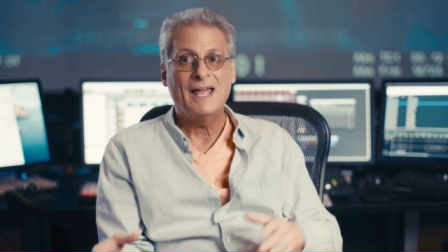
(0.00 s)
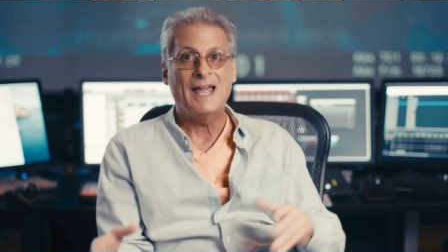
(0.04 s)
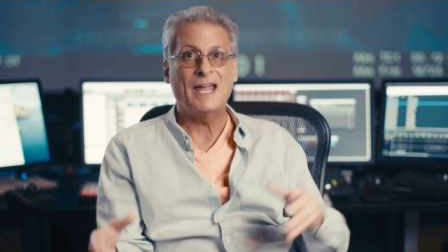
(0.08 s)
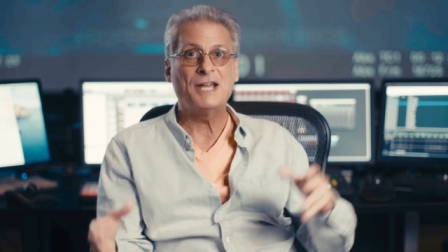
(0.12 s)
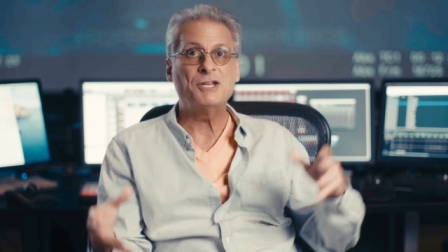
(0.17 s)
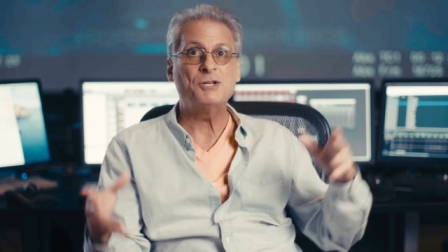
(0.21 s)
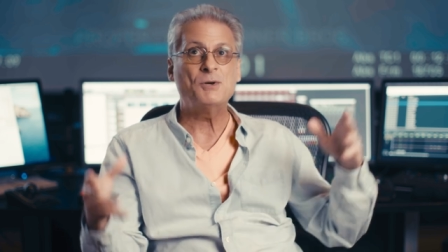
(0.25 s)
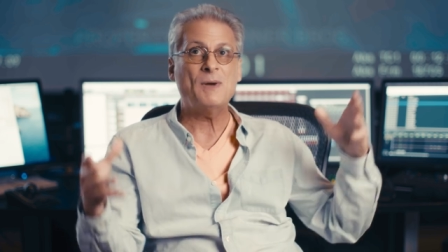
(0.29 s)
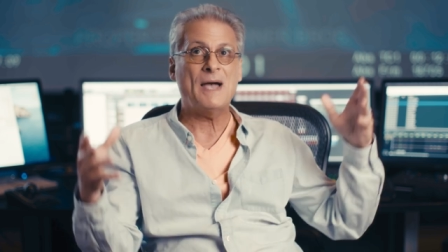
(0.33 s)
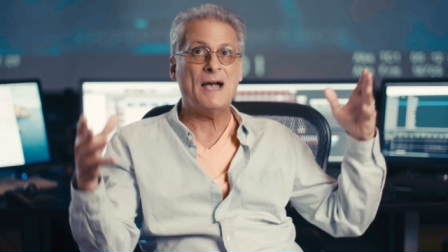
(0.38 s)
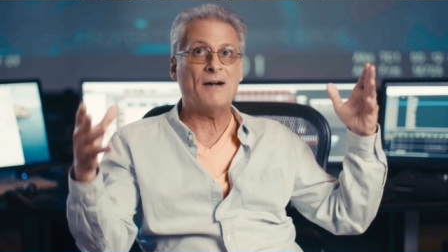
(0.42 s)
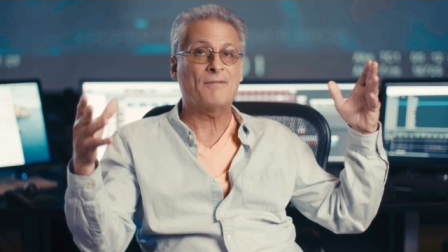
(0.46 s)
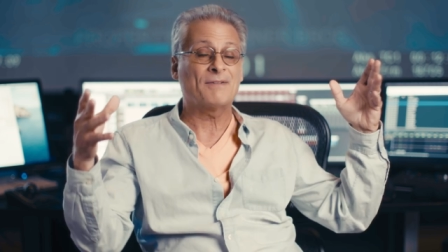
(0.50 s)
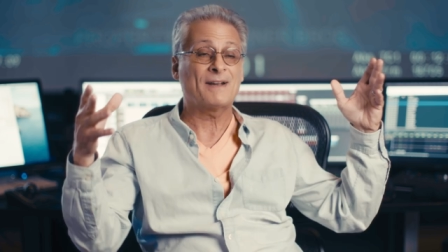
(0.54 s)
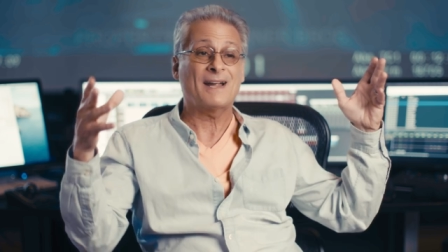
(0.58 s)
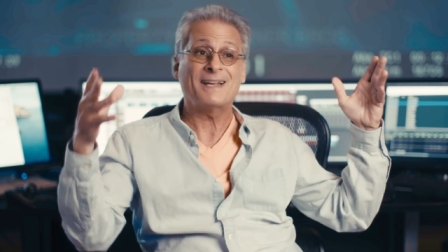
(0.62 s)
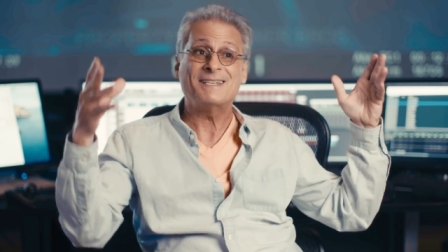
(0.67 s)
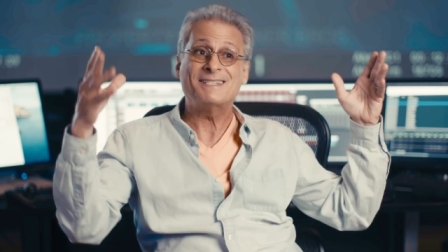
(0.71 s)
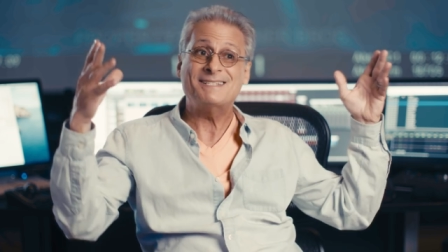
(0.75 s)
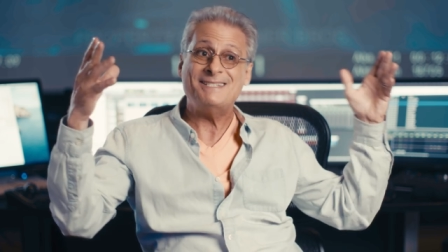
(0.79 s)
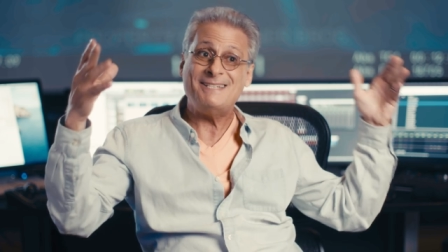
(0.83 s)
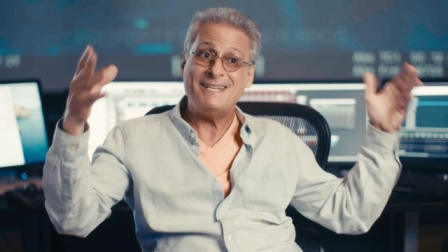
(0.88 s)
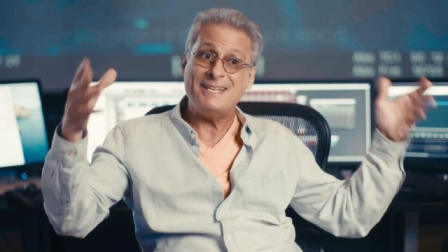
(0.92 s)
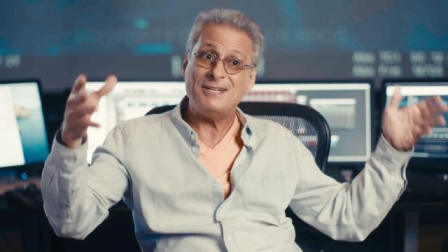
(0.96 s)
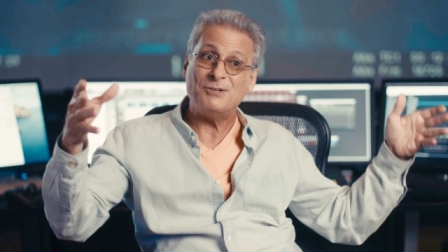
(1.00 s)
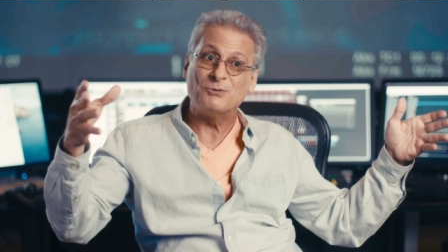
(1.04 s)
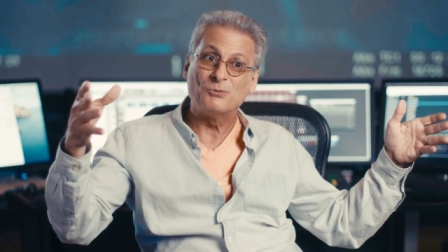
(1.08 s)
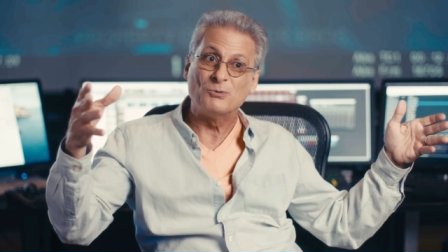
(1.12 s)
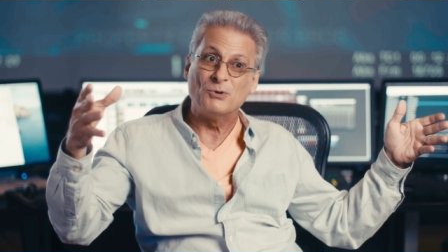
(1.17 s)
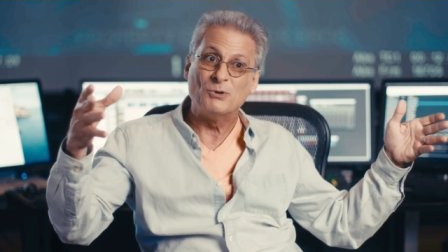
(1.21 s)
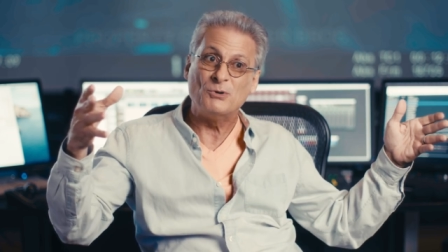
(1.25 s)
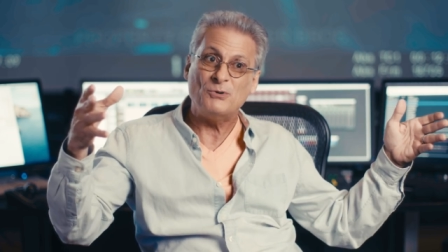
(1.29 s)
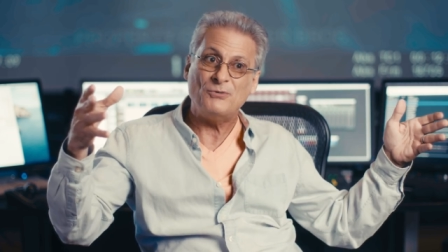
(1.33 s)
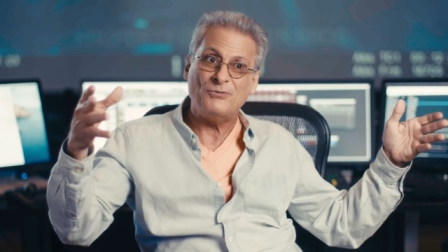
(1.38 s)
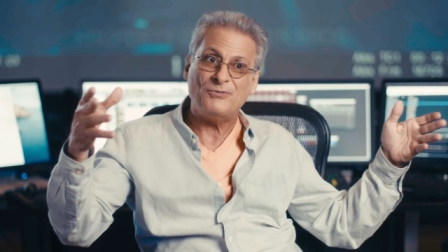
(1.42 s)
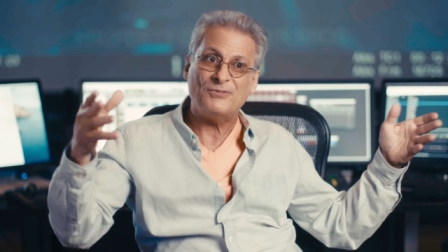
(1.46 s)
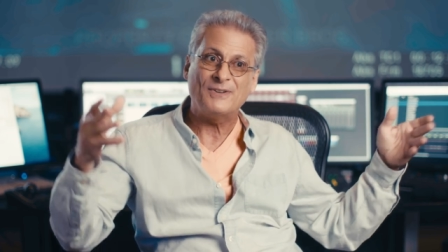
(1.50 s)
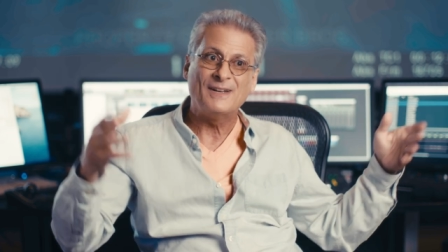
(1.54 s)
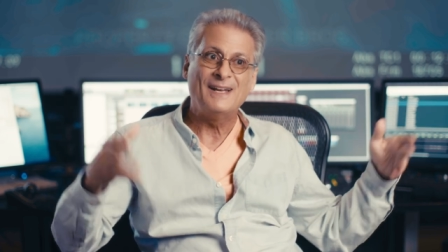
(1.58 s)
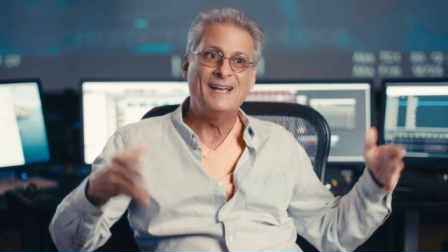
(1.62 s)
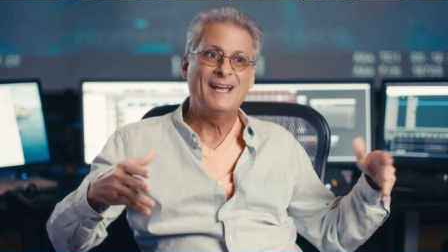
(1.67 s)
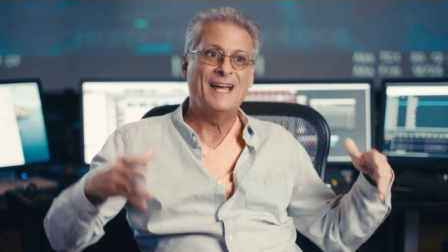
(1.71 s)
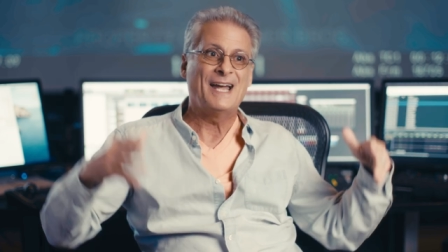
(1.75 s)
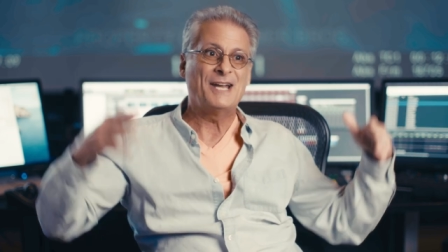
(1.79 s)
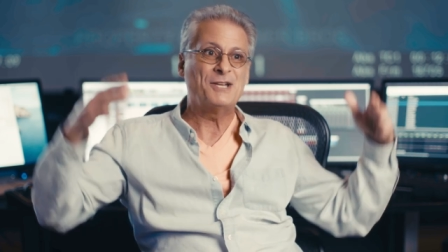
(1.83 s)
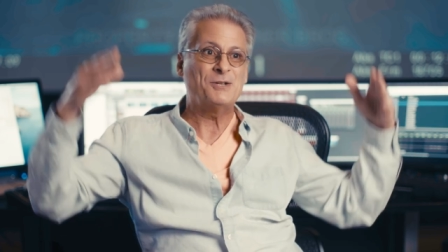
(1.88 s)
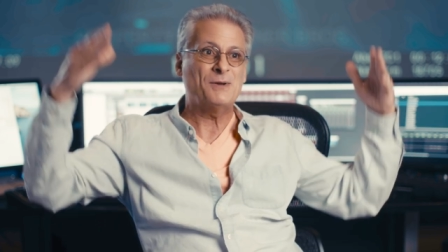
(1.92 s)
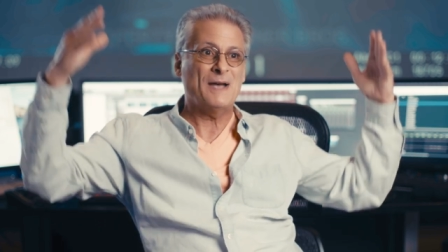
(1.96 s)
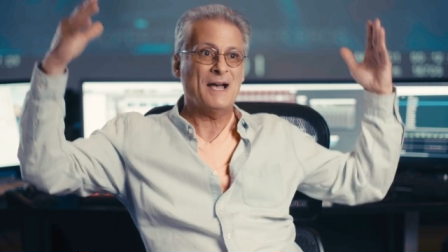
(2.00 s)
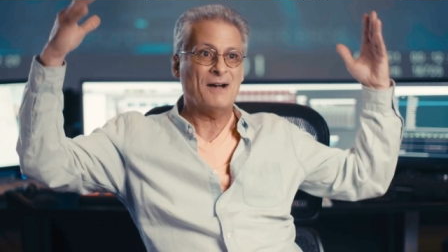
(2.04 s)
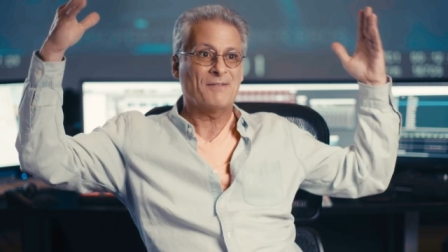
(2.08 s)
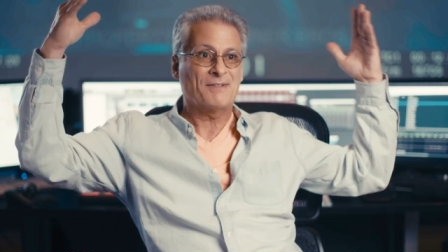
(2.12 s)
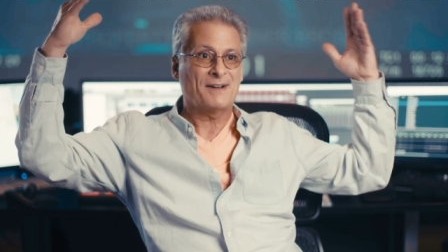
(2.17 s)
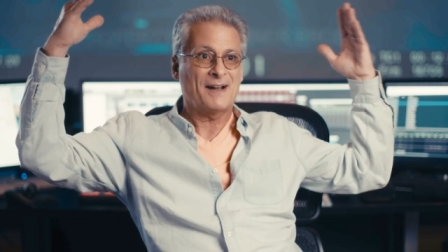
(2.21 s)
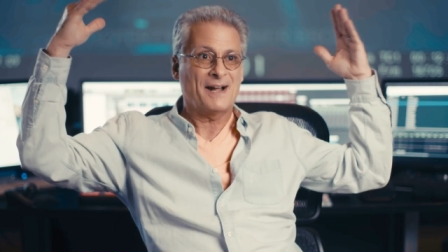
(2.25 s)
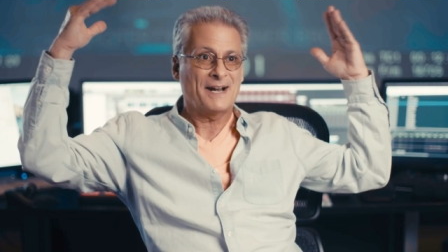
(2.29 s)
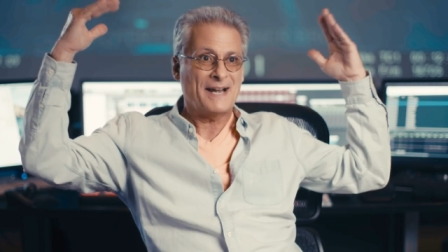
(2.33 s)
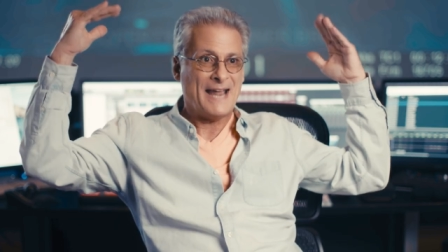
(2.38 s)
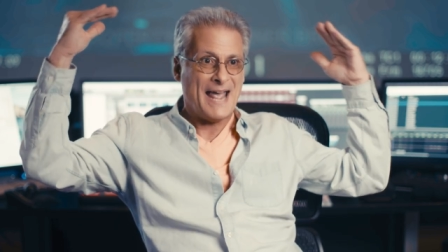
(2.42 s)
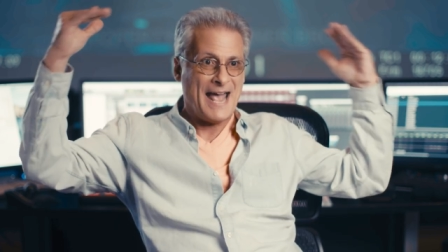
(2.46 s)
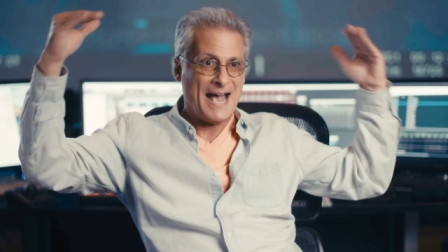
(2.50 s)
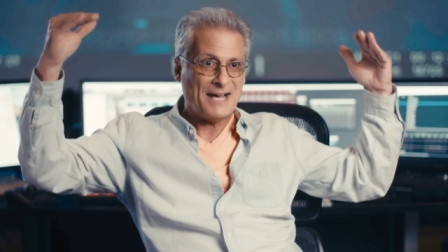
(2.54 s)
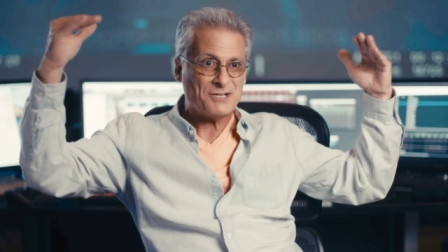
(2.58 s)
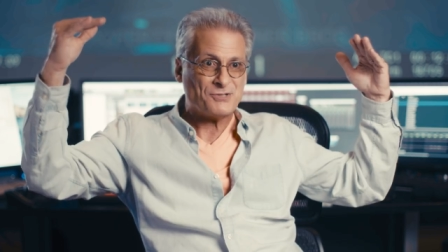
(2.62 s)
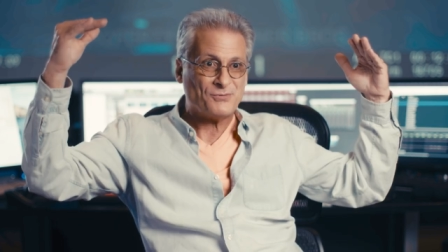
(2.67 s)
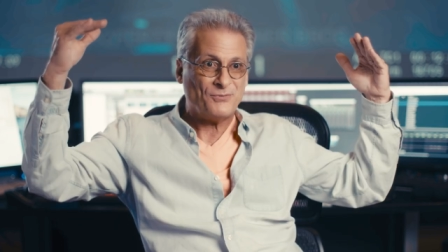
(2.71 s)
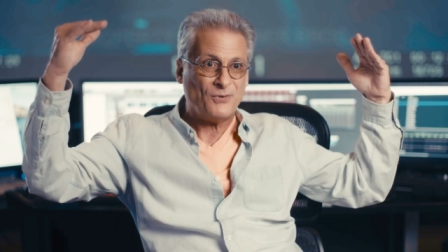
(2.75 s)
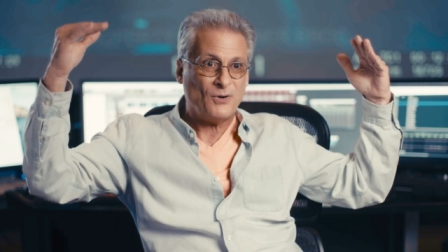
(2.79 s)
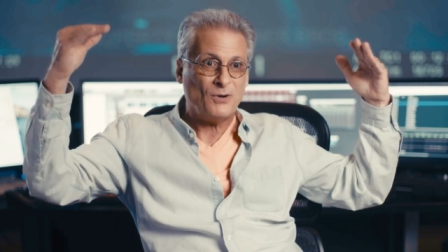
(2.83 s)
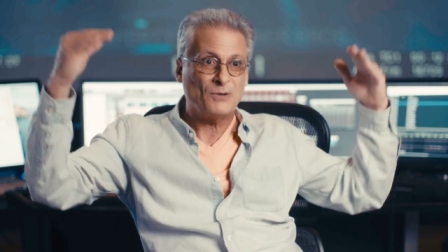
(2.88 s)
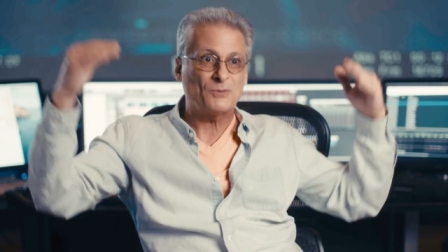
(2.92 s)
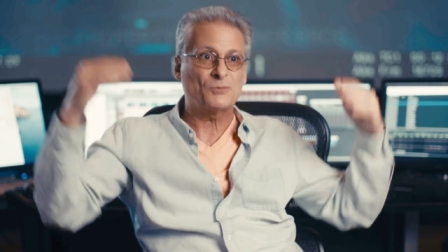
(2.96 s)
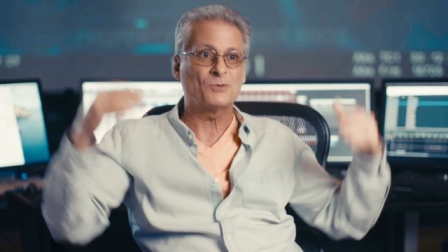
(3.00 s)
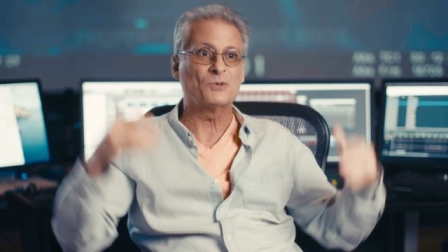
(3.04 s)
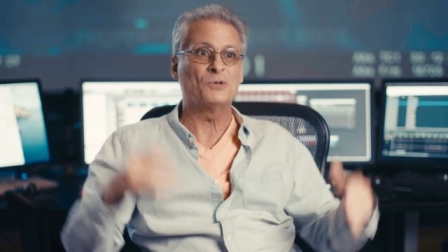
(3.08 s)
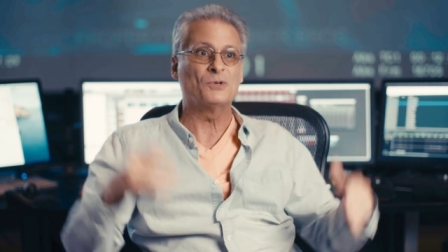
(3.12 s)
and you have it on tin roof and you have it on asphalt